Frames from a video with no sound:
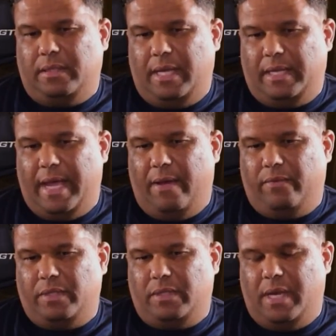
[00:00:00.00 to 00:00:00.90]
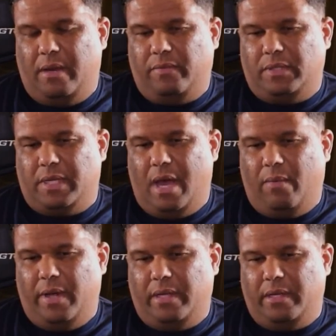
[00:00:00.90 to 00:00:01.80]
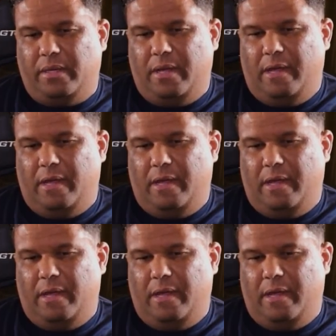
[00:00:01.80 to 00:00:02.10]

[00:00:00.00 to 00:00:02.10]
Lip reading: thing that was done with Scott Weiland.